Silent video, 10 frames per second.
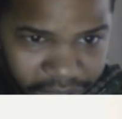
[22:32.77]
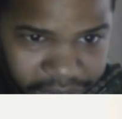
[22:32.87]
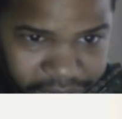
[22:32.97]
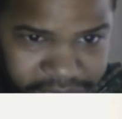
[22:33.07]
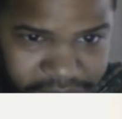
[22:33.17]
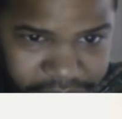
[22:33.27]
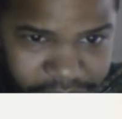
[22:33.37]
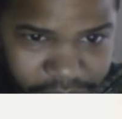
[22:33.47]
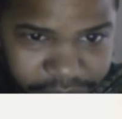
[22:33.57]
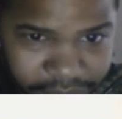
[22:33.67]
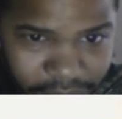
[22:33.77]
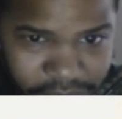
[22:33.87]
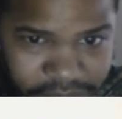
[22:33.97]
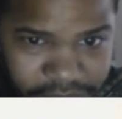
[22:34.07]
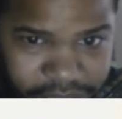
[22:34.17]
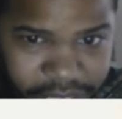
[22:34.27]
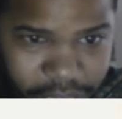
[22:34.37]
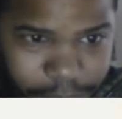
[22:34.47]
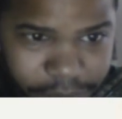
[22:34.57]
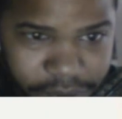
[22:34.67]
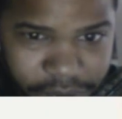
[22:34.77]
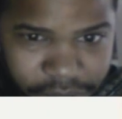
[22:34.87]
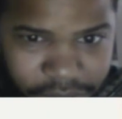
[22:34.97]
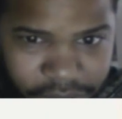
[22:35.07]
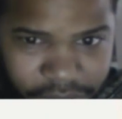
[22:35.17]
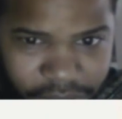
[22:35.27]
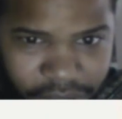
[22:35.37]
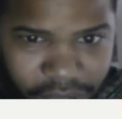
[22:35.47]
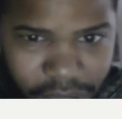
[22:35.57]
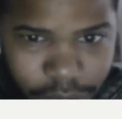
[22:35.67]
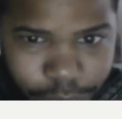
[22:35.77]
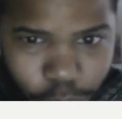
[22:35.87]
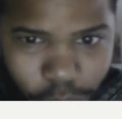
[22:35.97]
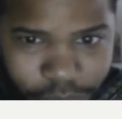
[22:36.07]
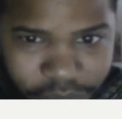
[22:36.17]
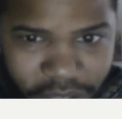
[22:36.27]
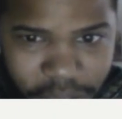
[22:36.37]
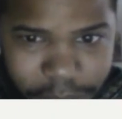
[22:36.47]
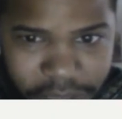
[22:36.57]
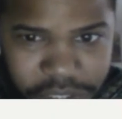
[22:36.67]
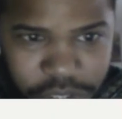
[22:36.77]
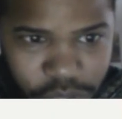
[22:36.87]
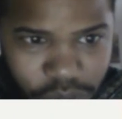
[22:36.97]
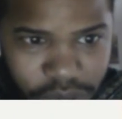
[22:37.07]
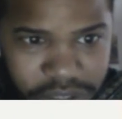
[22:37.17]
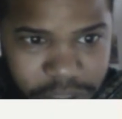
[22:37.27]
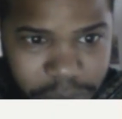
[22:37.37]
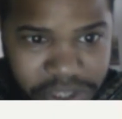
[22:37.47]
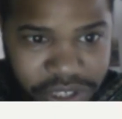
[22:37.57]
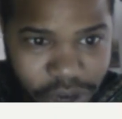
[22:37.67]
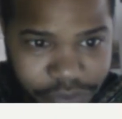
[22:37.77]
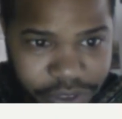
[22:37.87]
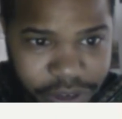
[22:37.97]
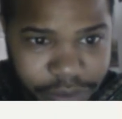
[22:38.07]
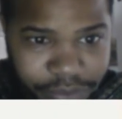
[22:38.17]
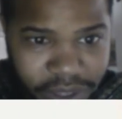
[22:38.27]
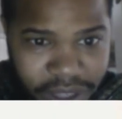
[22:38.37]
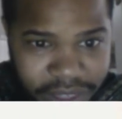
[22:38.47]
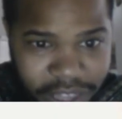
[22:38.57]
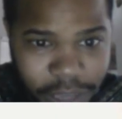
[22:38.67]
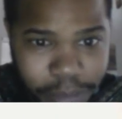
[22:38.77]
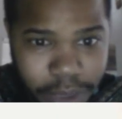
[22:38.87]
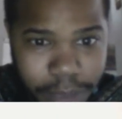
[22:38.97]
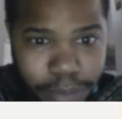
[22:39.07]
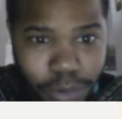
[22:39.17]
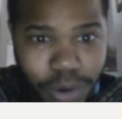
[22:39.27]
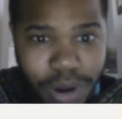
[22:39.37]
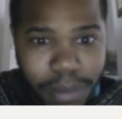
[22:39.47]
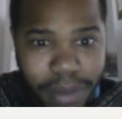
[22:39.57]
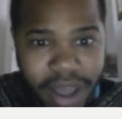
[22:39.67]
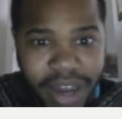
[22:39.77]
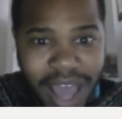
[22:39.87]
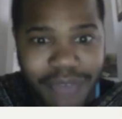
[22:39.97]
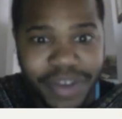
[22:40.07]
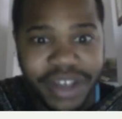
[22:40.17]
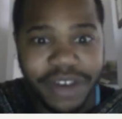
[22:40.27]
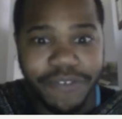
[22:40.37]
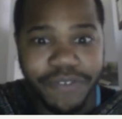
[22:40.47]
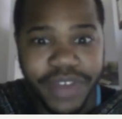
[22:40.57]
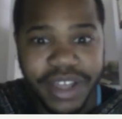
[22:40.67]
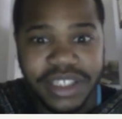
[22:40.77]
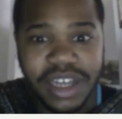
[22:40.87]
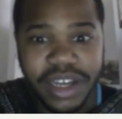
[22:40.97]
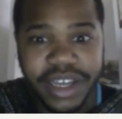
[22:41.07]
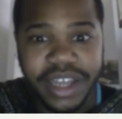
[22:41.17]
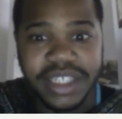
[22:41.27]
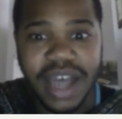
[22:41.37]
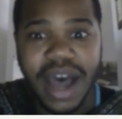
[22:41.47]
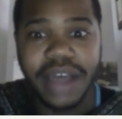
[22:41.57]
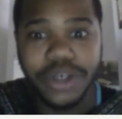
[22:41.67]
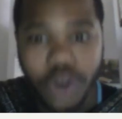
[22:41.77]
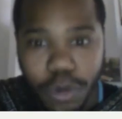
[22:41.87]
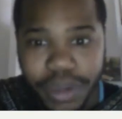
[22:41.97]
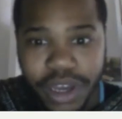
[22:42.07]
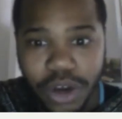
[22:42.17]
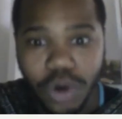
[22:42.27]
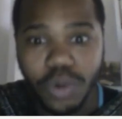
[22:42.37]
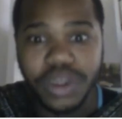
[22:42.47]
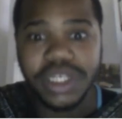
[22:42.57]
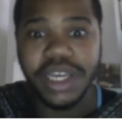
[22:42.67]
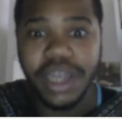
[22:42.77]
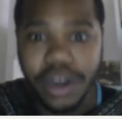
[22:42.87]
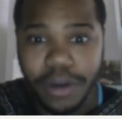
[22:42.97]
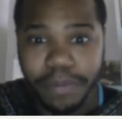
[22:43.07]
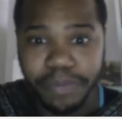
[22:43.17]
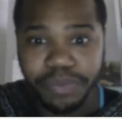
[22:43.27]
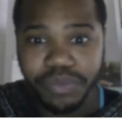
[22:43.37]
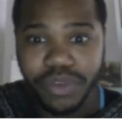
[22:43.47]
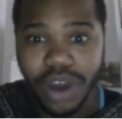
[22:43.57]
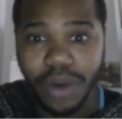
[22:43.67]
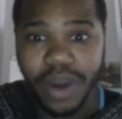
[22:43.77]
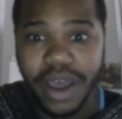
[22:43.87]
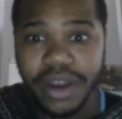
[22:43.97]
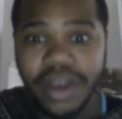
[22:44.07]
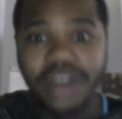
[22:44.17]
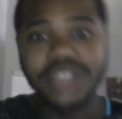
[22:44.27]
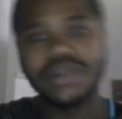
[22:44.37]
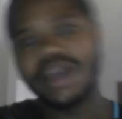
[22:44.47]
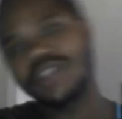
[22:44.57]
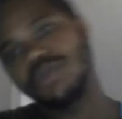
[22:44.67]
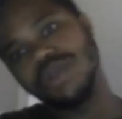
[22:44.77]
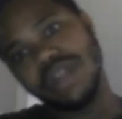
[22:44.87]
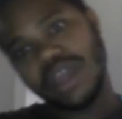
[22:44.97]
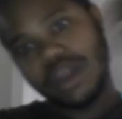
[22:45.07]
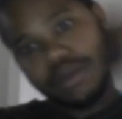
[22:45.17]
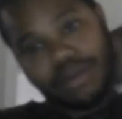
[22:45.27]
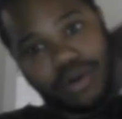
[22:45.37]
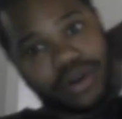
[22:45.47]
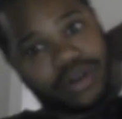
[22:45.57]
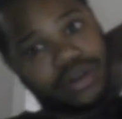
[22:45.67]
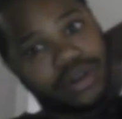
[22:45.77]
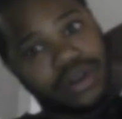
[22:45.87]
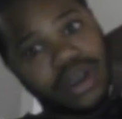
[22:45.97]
and they set their garrison to keep it, and fortified Bethsura to preserve it, that the people might have a defense against Idumea, who is Edom. All right, so that's really an important